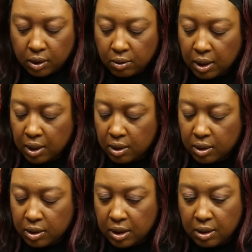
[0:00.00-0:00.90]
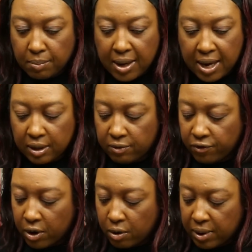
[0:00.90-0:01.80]
Okay, let's get the magnet
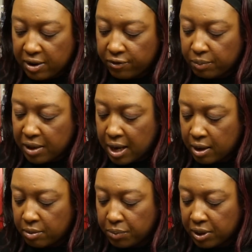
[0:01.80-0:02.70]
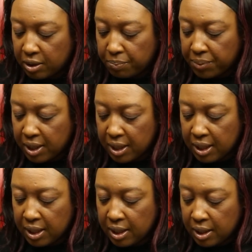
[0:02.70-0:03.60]
far away from that and put the
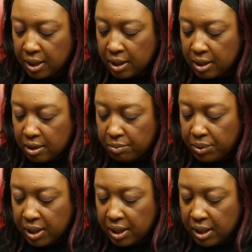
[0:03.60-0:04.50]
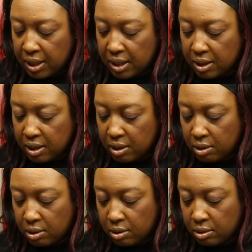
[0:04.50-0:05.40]
putty in
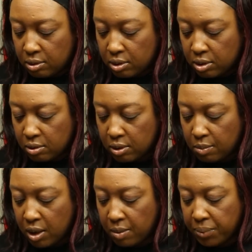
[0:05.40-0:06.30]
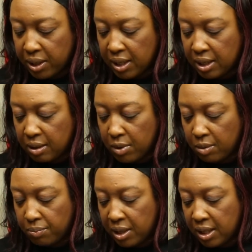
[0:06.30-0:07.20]
here. So come on, putty.
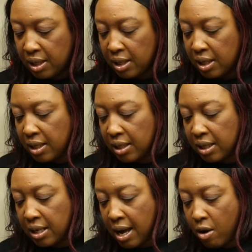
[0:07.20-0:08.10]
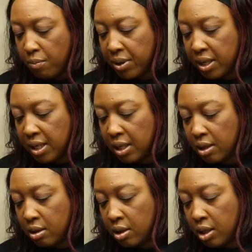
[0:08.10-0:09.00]
Get out, putty.
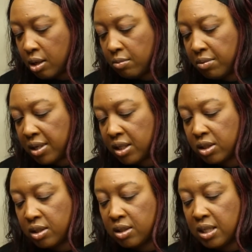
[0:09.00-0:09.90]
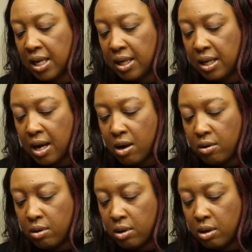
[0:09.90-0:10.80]
Maybe I just take it out.